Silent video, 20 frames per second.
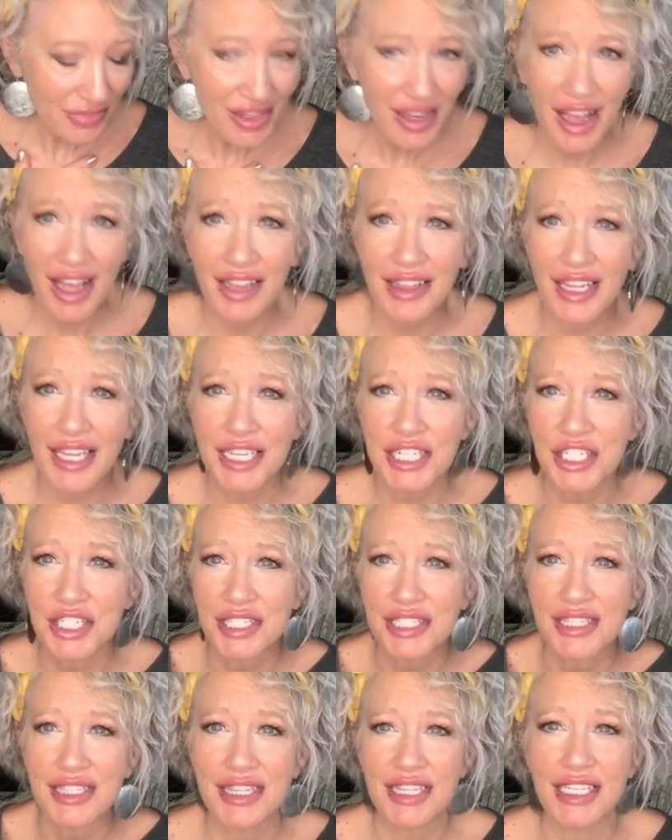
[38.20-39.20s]
I like
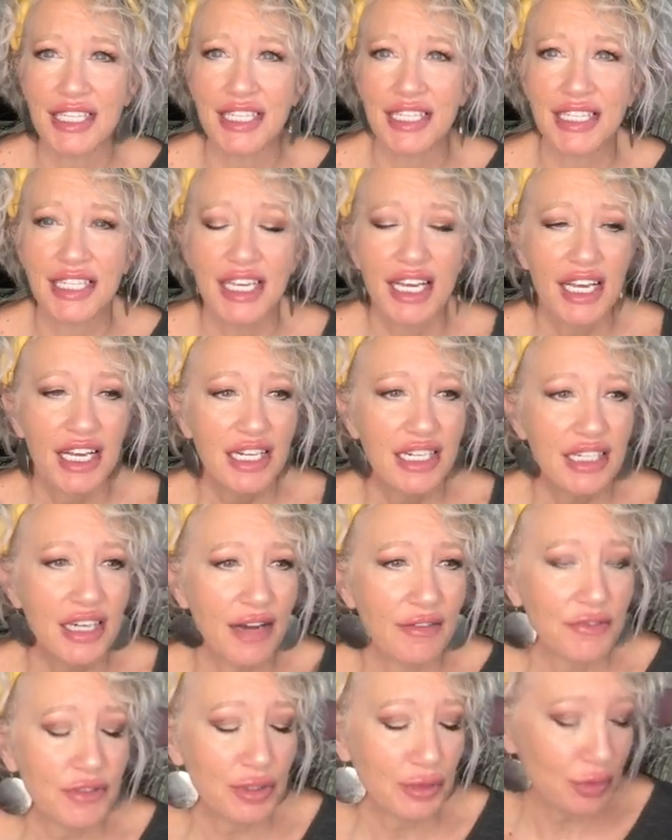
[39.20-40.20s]
just the
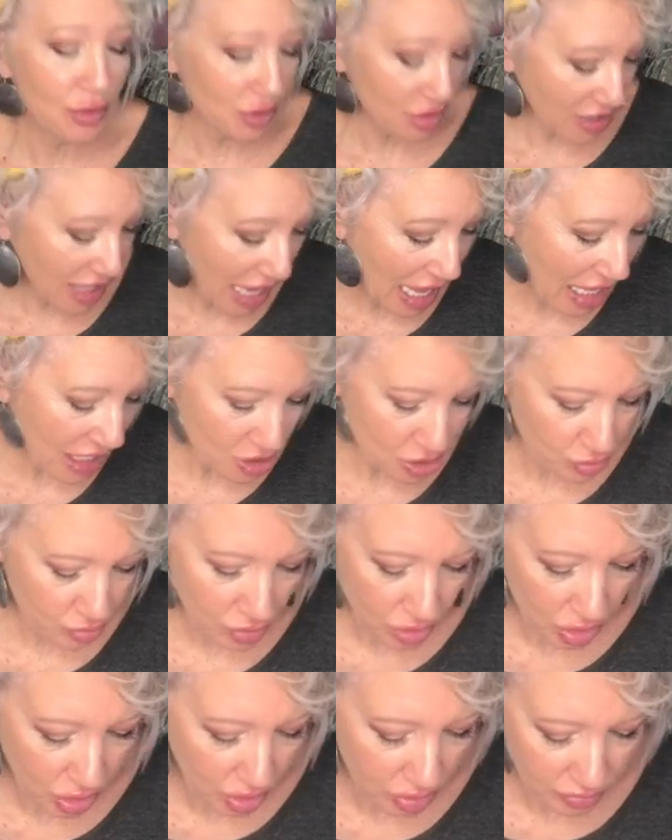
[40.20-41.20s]
comfortable,
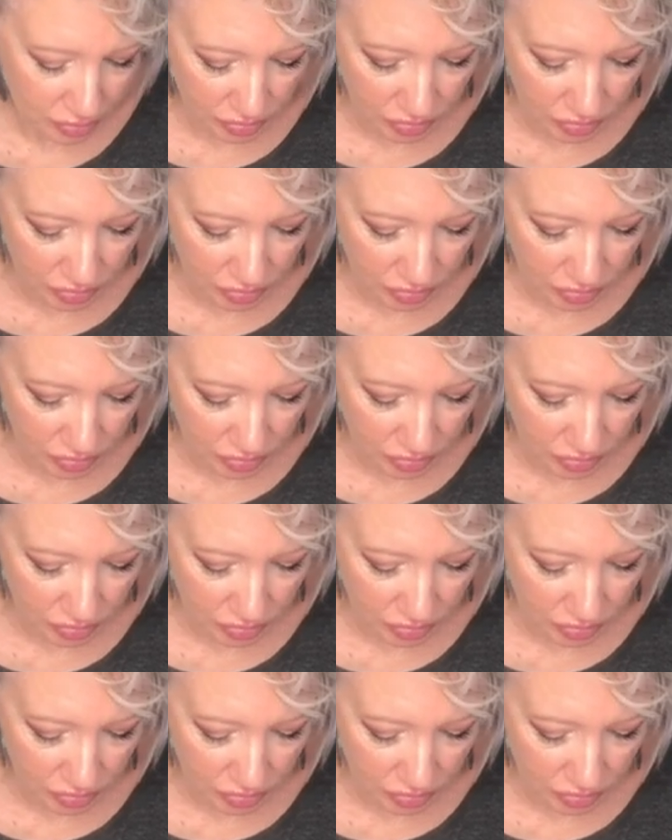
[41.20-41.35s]
casual